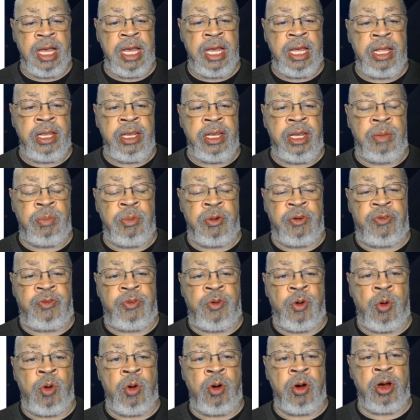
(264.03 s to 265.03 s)
Number
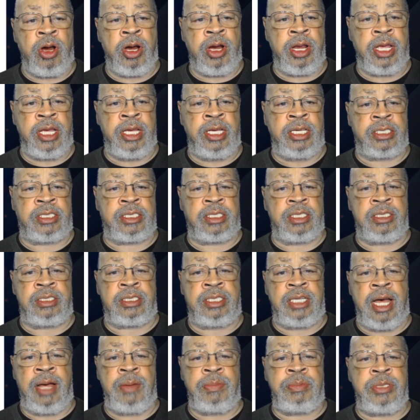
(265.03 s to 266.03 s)
four is
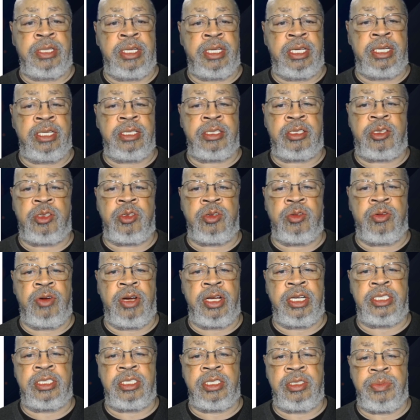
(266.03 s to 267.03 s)
top 10
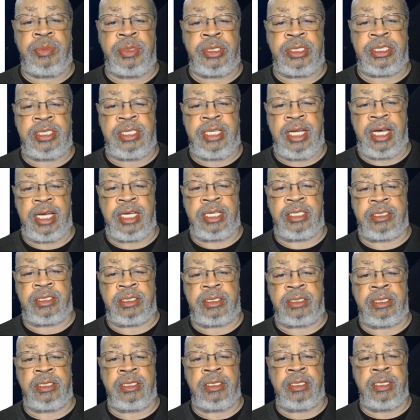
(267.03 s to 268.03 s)
curation mistakes.
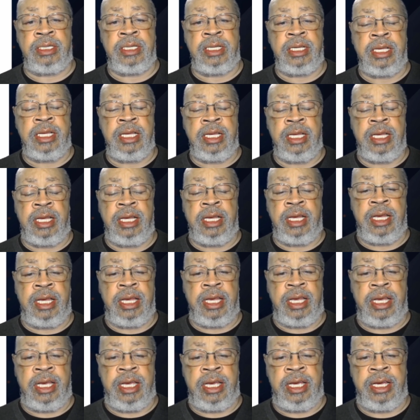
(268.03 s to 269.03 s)

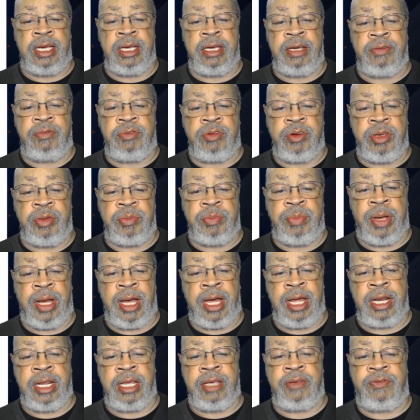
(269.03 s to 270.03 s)

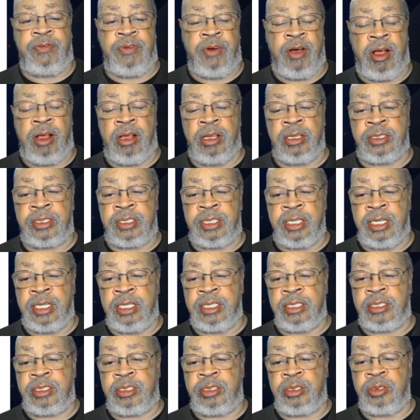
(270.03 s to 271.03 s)
Everybody falls
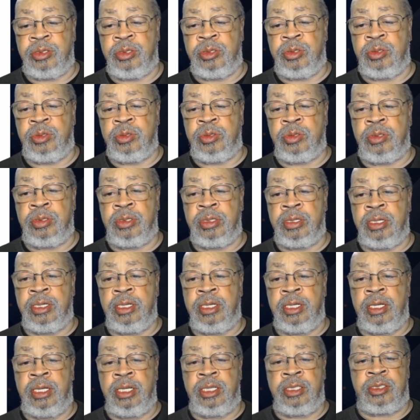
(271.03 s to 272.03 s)
into
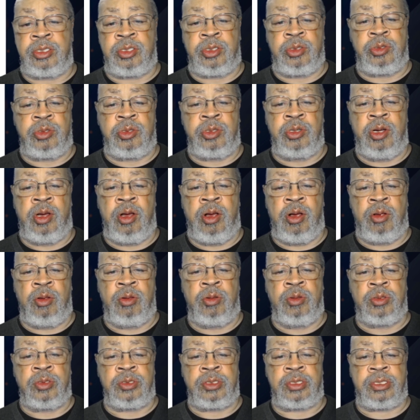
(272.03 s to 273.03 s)
certain
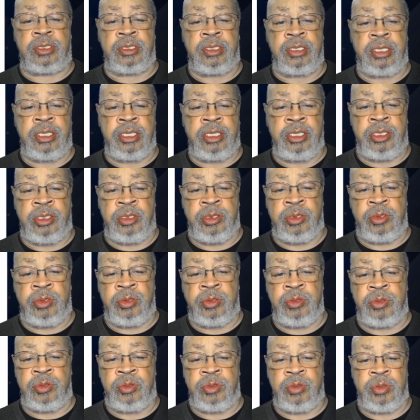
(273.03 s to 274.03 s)
holes. You,
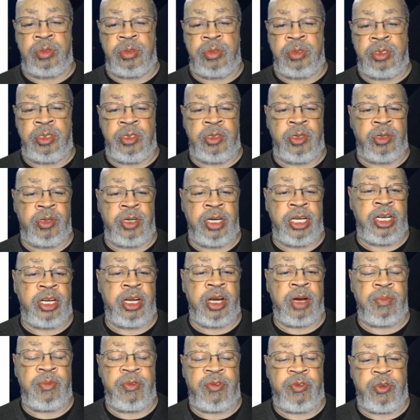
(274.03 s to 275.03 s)
you're in there
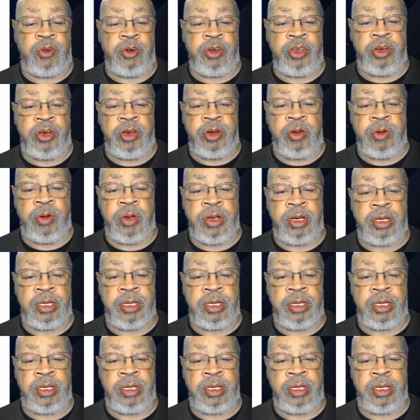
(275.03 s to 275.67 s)
before you know it.